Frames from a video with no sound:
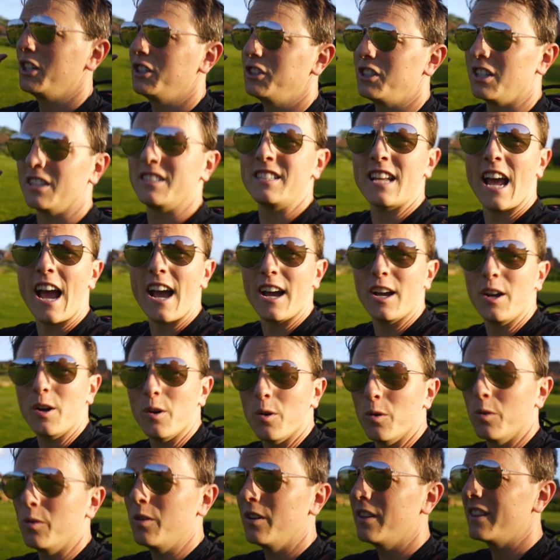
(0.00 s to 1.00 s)
to
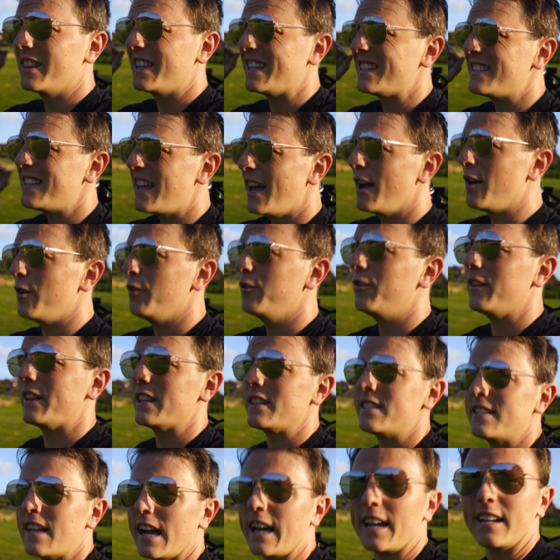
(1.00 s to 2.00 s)
tackle this hill for the
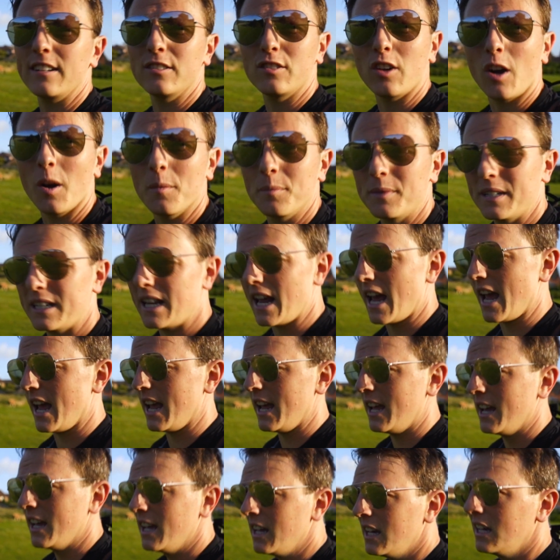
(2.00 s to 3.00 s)
second time
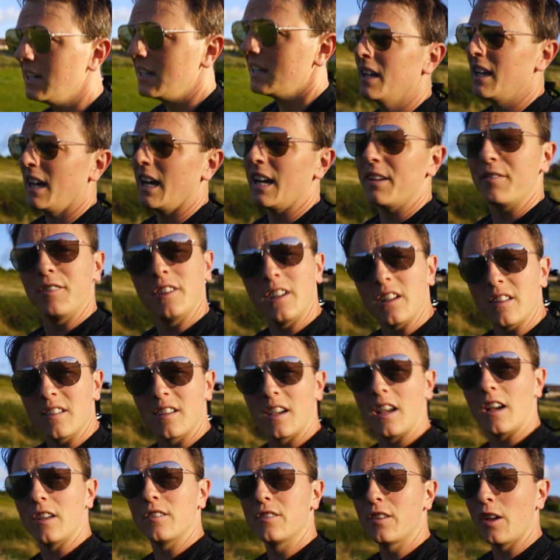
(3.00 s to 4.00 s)
today and if it doesn't
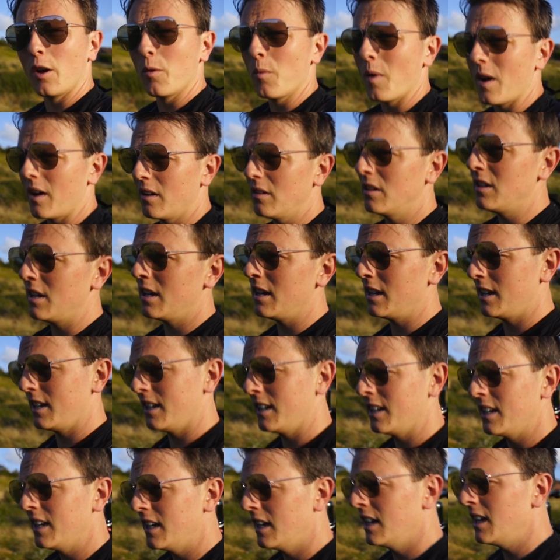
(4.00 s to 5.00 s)
go so well
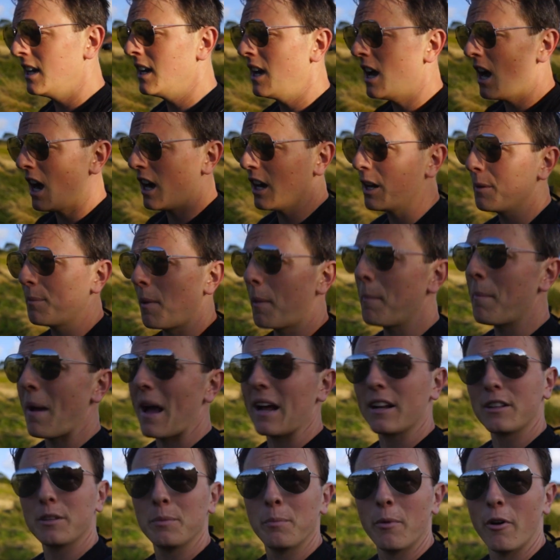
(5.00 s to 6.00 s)
I'm going to be
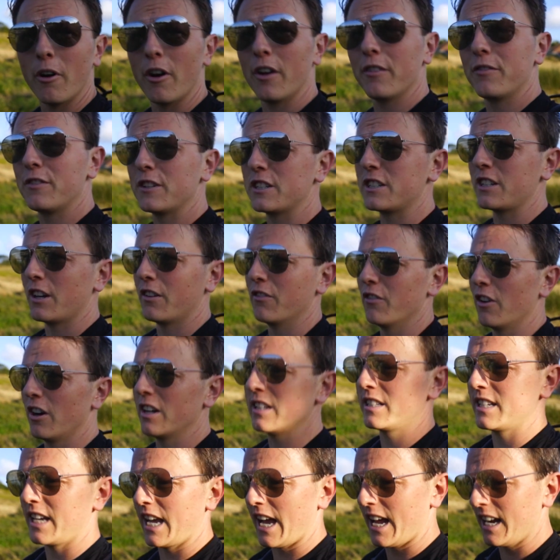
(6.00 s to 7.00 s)
back tomorrow for
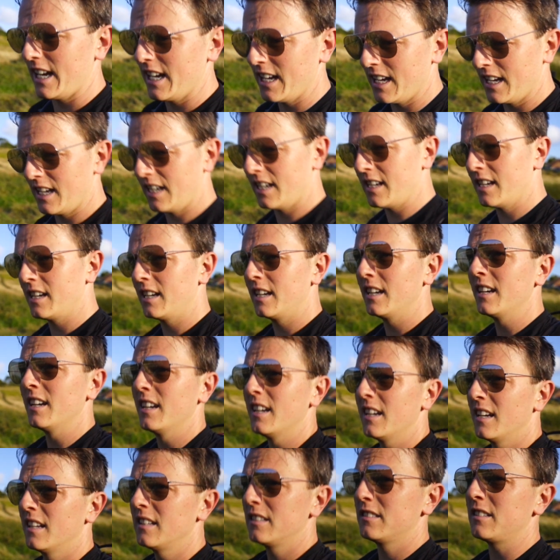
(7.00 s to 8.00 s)
sunrise again
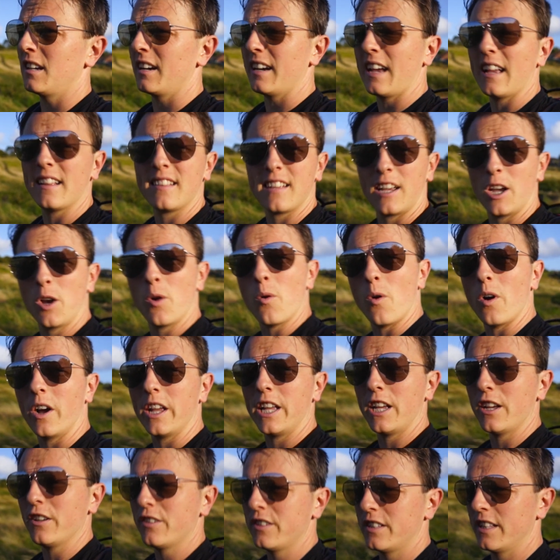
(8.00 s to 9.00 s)
so I'm getting quite
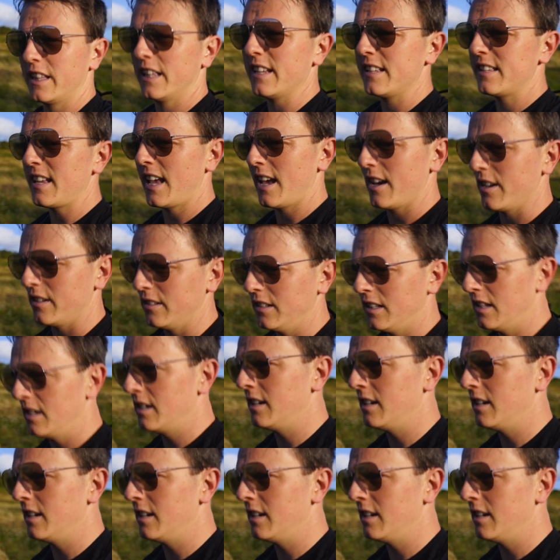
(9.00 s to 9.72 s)
used to this hill.